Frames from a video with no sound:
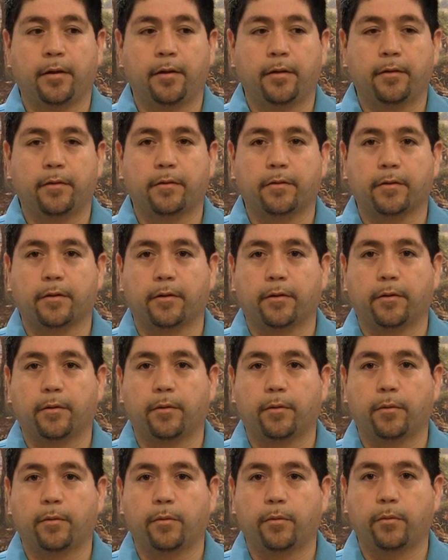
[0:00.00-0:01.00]

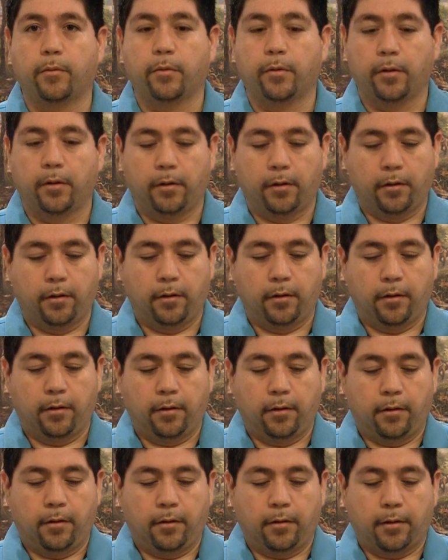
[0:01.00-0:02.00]
So
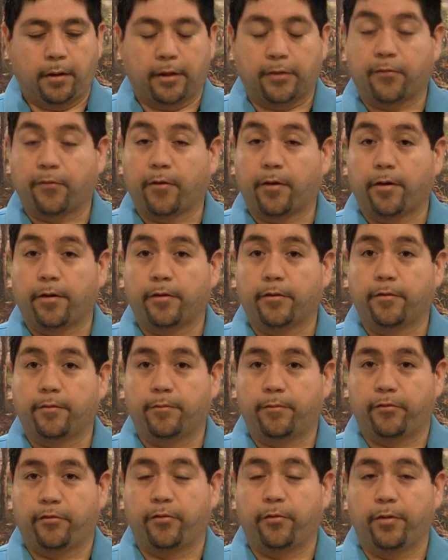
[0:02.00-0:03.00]
as far as
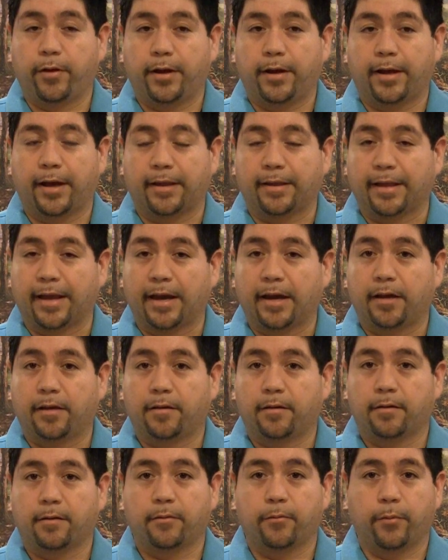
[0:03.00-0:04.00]
shooting at
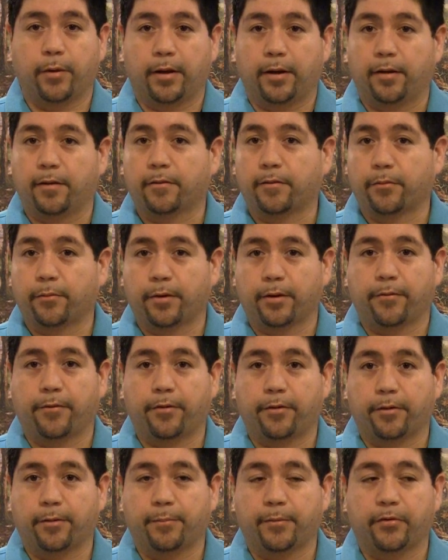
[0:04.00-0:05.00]
night, weddings or whatever you're
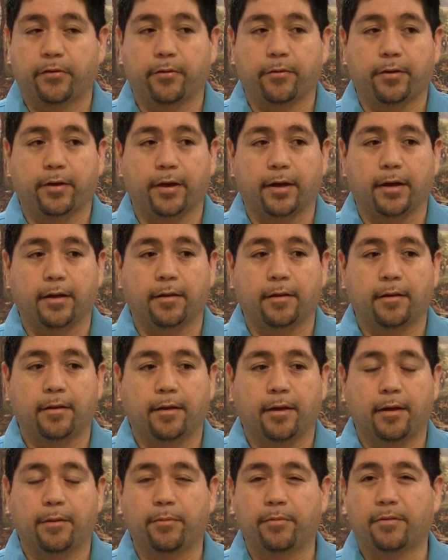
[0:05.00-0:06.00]
going to be shooting at,
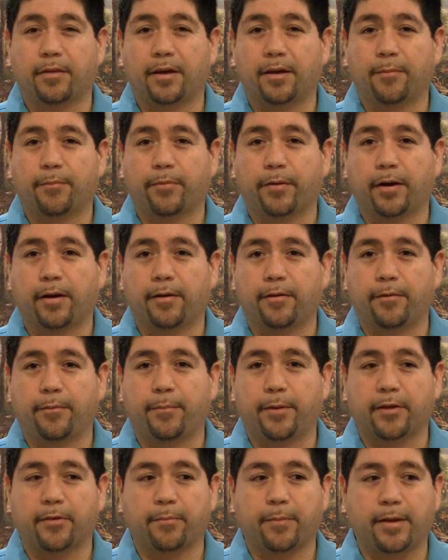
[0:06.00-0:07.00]
I would think probably your
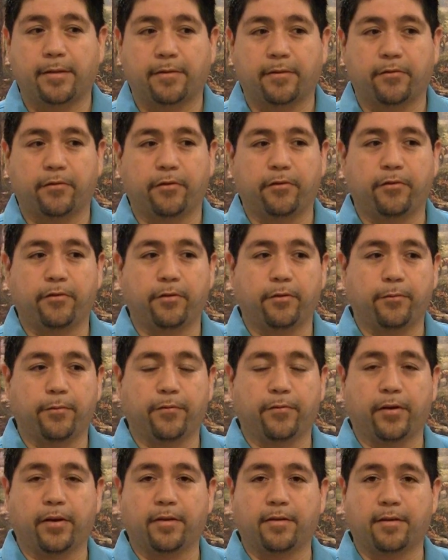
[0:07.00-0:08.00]
best bet is to shoot
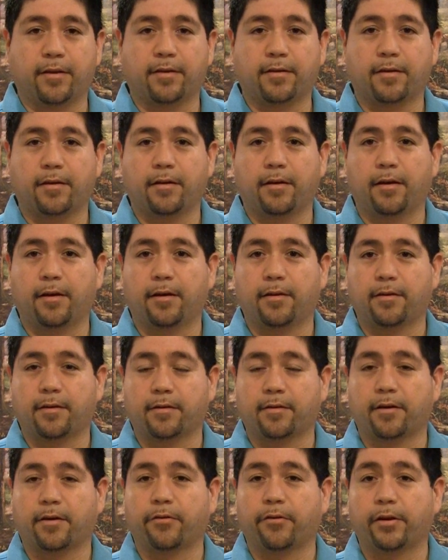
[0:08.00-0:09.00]
with a
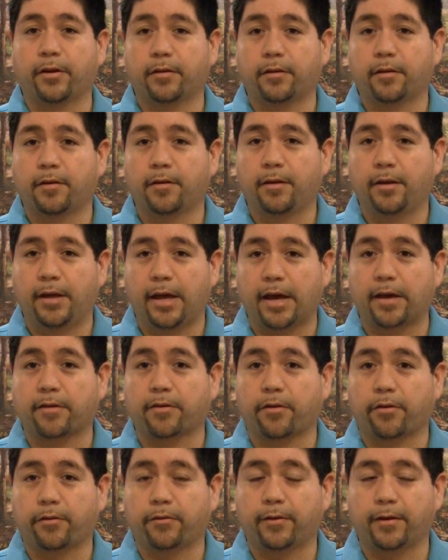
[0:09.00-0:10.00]

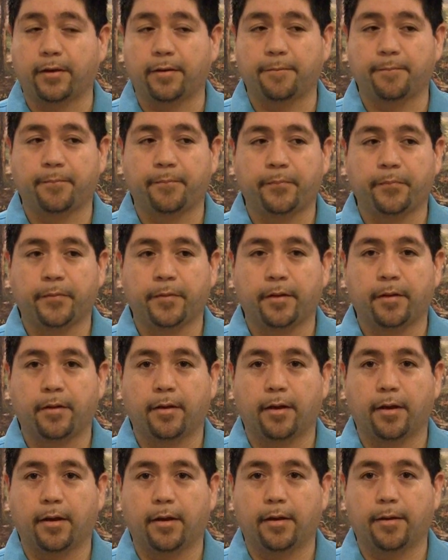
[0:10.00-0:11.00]
600EX-RT
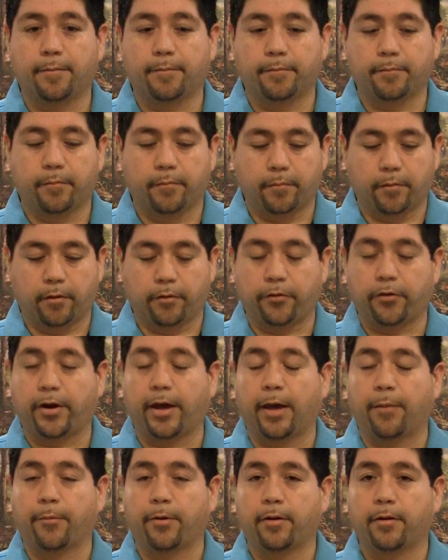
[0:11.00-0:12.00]
on your
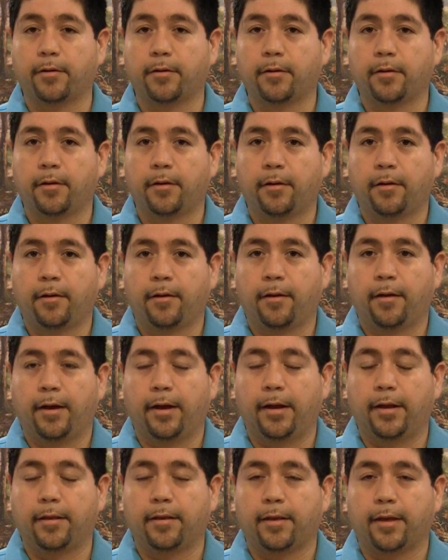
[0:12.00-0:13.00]
camera,
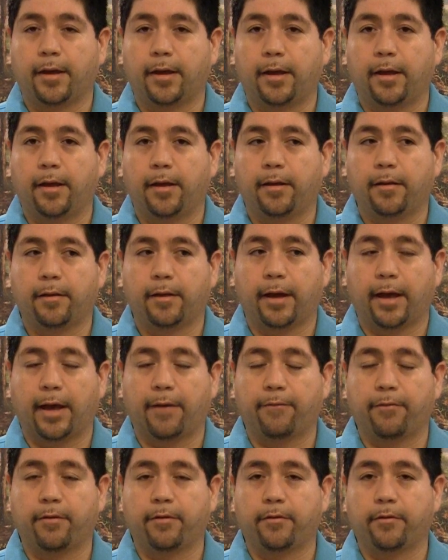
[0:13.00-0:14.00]
and then
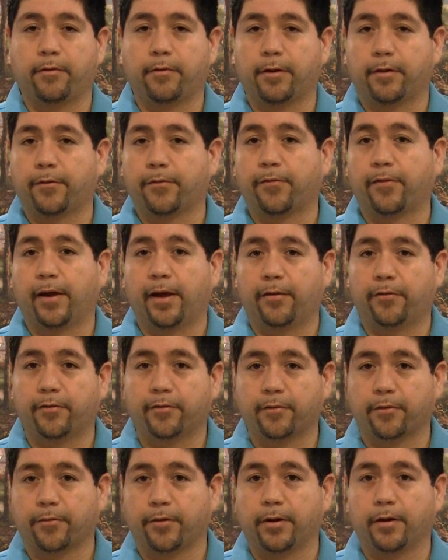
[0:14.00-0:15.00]
having your other
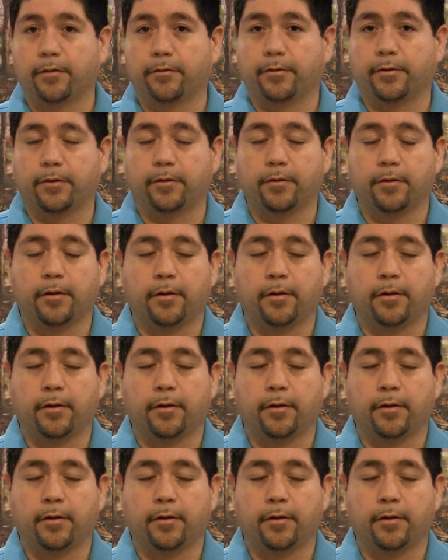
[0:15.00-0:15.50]
flashes around you.